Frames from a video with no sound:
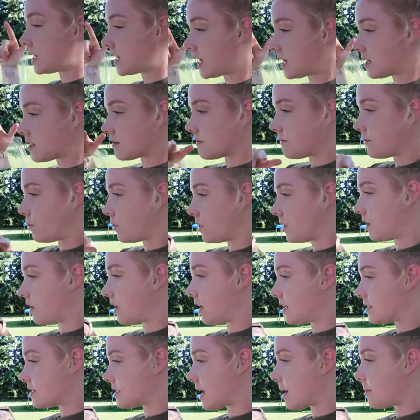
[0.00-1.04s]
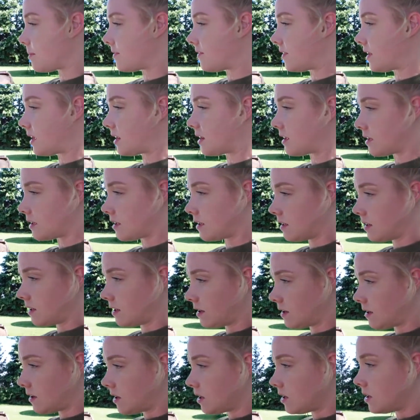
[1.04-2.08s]
it has foil on top of it.
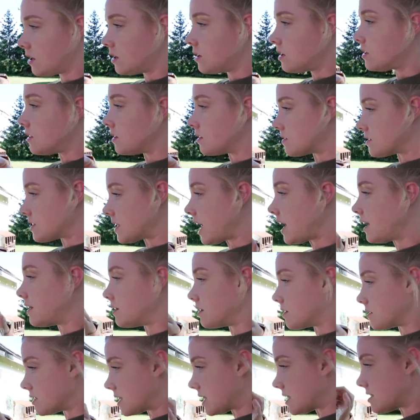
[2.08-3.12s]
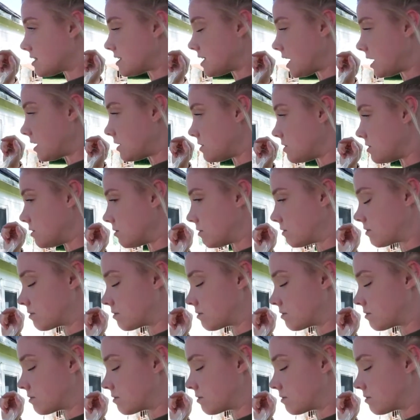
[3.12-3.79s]
There's that and there's that steak too.